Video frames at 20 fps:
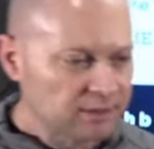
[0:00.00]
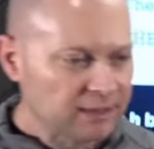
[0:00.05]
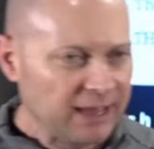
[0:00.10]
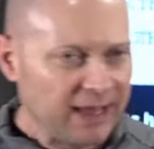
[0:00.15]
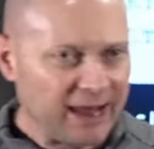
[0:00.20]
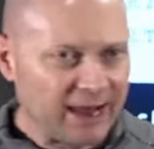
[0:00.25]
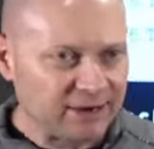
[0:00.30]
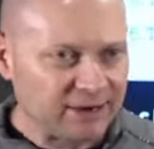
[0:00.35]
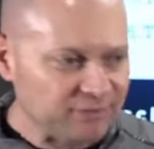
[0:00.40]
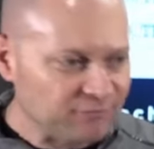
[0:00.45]

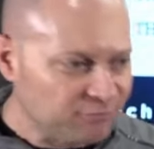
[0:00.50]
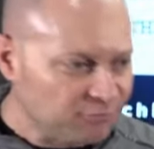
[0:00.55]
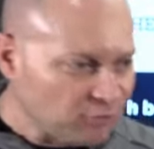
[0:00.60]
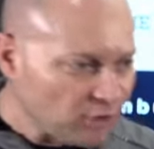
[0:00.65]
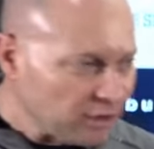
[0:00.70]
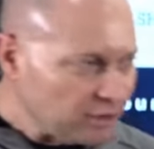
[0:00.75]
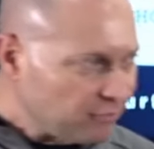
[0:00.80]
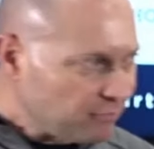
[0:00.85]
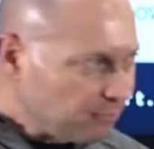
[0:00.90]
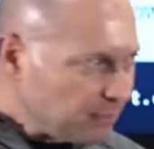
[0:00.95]
out in
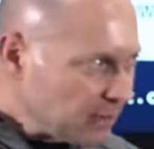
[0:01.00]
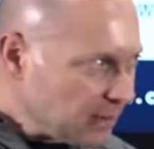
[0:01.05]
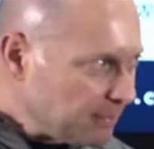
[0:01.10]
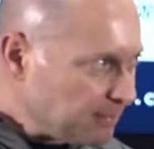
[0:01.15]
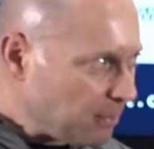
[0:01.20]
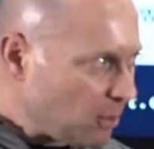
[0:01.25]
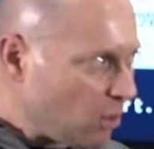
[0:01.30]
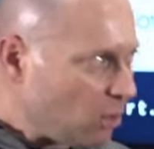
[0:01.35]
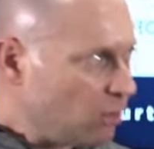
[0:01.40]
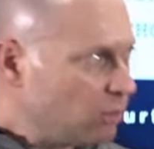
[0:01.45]
front of
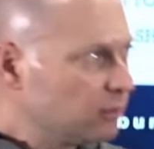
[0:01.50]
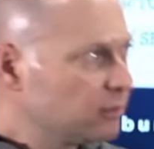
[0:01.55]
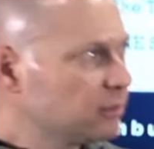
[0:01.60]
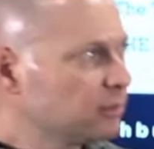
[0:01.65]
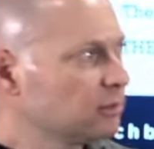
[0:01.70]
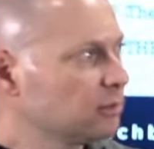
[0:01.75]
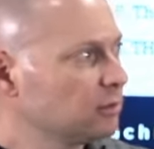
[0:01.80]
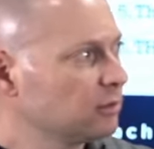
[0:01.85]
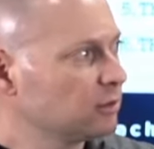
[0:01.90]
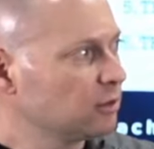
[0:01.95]
people,
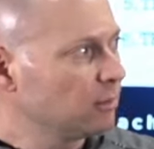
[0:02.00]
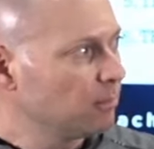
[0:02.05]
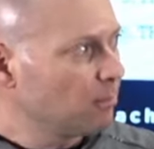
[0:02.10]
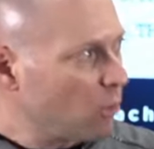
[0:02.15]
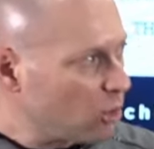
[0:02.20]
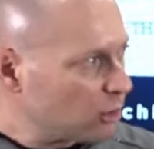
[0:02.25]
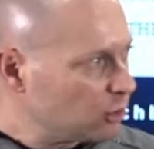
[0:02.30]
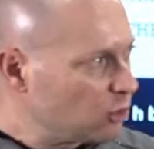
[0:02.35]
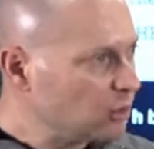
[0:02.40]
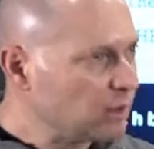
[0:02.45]
the
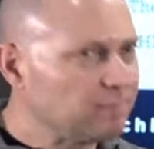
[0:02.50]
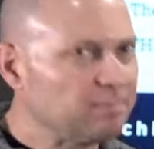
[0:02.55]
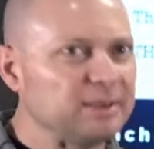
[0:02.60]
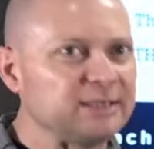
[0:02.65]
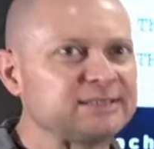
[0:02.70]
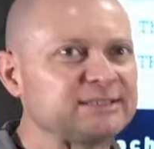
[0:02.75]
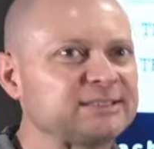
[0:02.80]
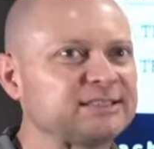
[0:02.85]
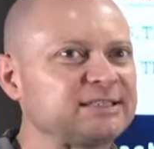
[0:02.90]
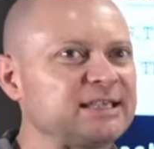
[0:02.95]
more you can be
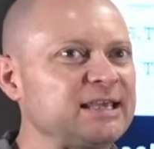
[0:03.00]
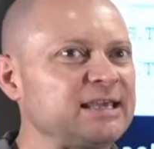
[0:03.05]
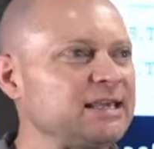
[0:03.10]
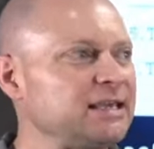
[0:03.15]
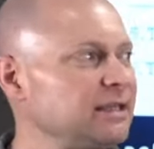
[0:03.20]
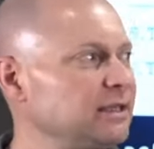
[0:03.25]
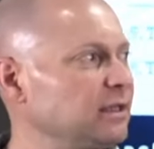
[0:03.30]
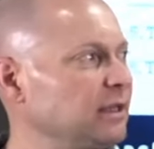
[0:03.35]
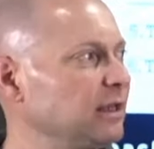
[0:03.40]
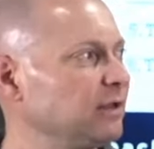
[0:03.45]

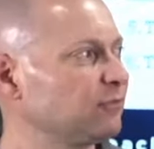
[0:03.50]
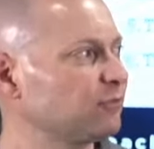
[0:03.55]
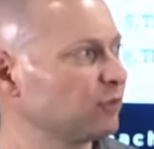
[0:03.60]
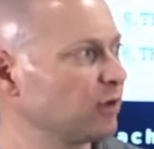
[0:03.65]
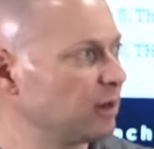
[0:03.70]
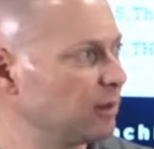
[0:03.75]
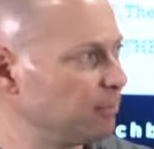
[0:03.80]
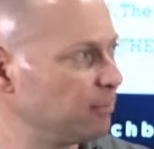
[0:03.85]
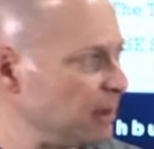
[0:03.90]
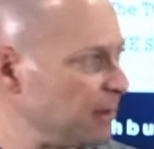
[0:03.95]
seen in
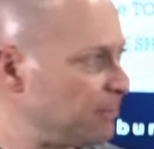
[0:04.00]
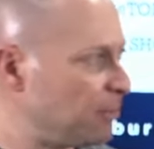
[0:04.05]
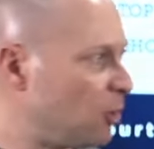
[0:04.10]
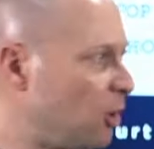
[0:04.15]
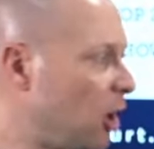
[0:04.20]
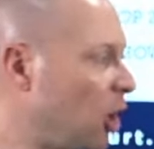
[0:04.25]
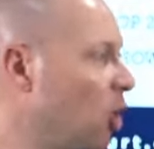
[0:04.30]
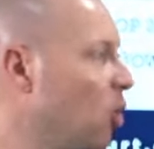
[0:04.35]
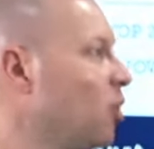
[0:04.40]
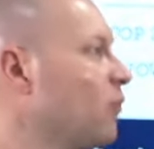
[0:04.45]
front of people
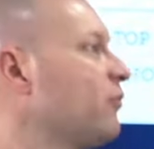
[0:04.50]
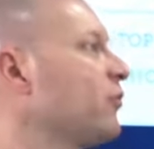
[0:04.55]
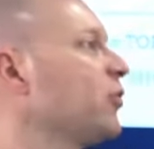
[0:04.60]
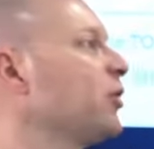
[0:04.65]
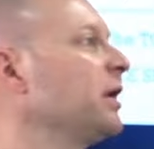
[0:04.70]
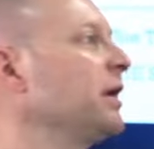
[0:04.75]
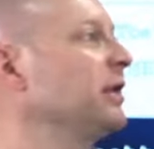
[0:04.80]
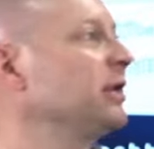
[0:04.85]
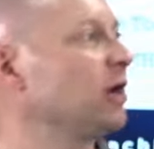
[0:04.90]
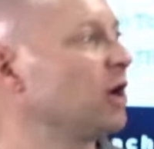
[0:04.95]
over
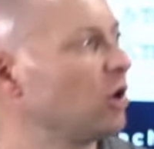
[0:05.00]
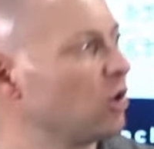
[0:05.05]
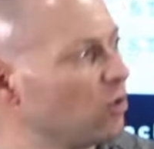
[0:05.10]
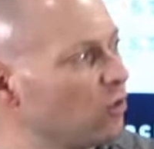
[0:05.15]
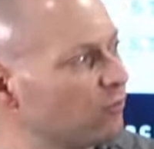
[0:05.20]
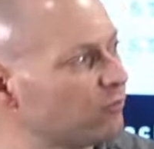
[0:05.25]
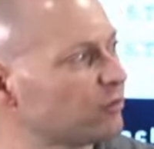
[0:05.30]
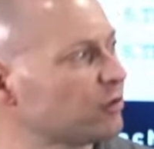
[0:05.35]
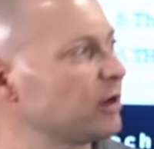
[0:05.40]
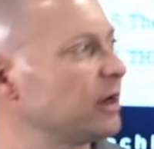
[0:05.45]
and
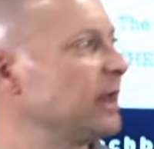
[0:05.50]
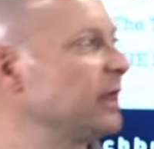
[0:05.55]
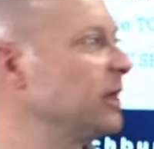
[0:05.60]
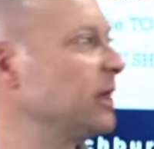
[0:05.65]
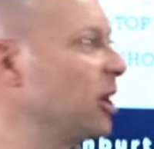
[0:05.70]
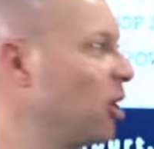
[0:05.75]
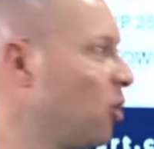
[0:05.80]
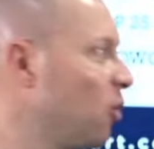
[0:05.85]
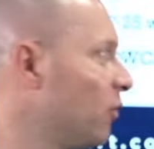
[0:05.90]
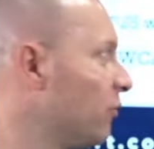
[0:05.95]
over and
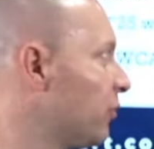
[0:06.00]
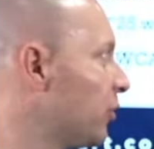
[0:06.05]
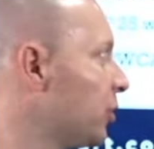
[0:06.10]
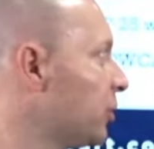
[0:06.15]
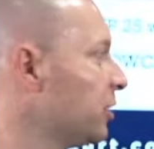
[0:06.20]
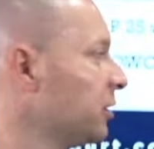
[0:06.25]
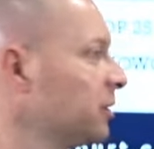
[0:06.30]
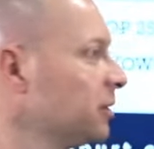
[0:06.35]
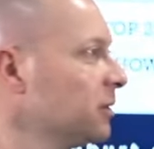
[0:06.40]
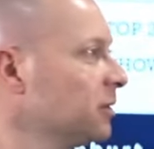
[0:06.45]
over,
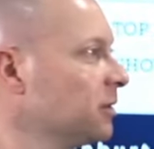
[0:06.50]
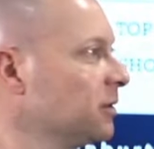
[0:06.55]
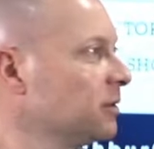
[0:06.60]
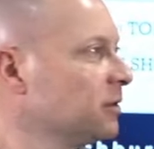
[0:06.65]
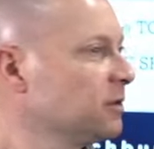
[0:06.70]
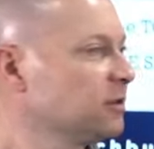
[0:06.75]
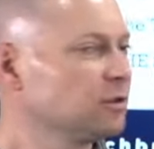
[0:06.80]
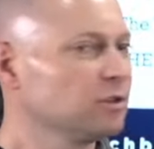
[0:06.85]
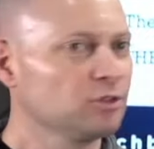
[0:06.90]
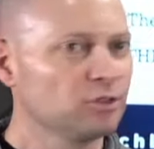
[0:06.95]

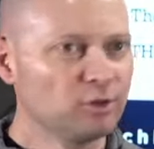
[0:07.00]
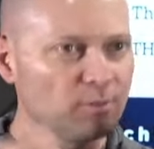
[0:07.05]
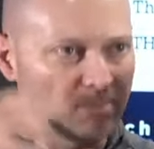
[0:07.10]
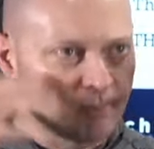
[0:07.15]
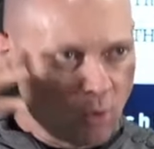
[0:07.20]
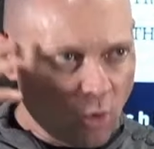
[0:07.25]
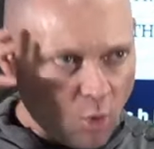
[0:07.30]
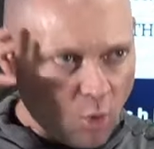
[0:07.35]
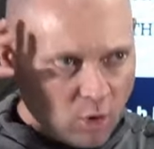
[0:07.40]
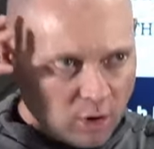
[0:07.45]
the
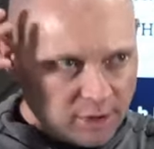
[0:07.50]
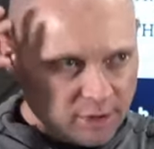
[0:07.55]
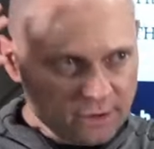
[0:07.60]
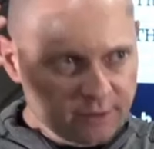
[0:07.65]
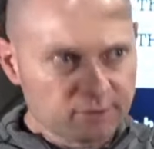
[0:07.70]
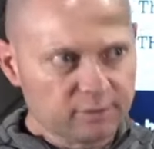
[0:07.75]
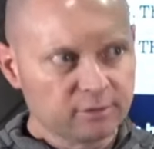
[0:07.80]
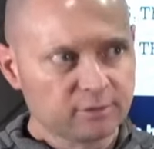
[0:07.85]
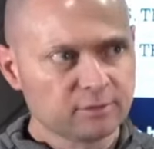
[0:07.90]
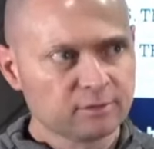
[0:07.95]
more,
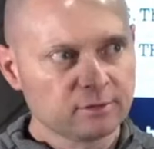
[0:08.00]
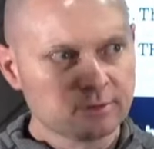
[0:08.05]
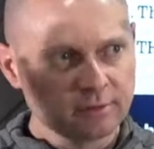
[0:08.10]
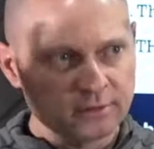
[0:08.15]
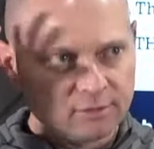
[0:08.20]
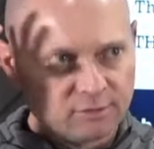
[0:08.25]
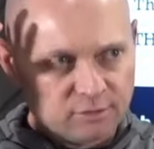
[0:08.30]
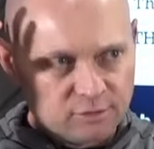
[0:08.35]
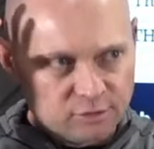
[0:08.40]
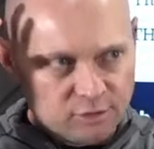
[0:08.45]

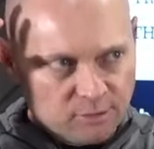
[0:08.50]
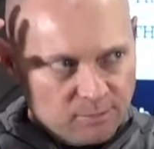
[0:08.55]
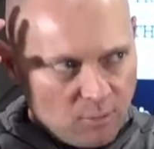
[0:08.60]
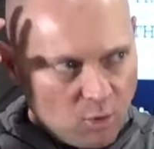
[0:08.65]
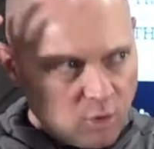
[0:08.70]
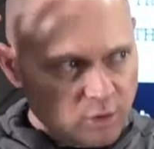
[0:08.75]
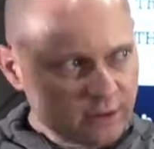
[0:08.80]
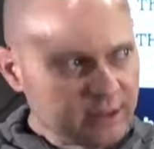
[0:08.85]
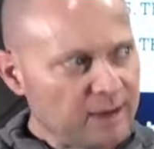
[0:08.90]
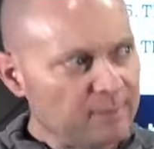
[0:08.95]
the
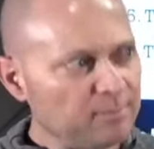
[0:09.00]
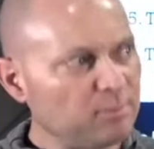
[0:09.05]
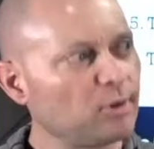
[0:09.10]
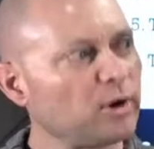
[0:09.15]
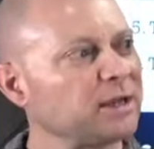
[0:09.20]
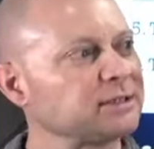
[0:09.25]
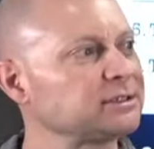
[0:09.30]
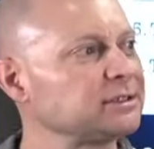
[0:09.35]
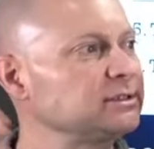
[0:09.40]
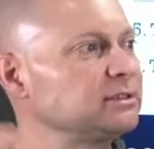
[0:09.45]
more that
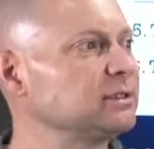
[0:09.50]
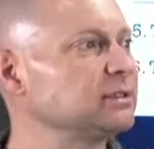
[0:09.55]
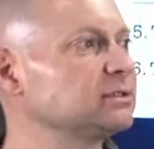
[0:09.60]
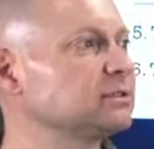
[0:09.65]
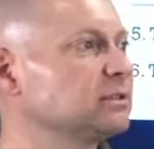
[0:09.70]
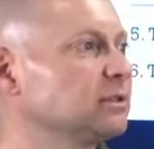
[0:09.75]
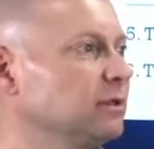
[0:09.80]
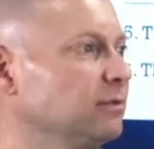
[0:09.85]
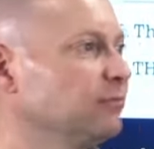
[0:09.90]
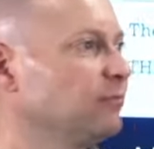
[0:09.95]
presence
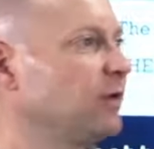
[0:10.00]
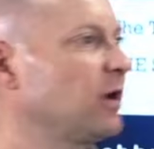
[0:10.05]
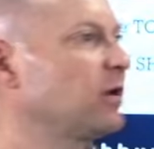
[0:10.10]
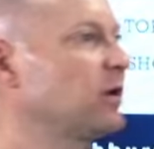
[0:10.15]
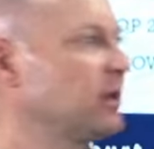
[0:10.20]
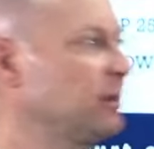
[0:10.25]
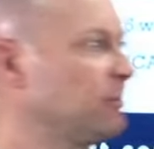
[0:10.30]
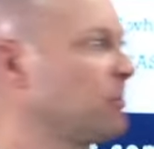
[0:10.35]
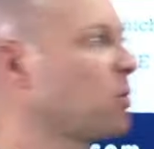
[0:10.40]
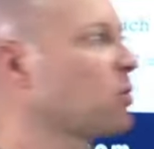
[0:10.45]
is very
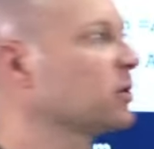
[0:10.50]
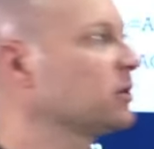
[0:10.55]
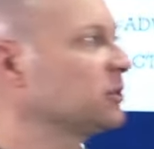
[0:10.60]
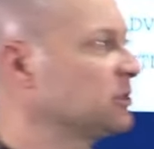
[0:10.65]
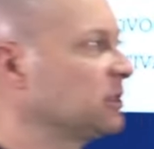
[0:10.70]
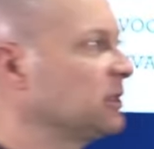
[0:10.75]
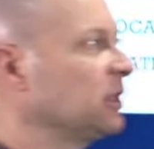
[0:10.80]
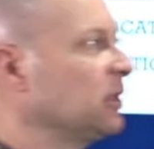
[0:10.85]
important to the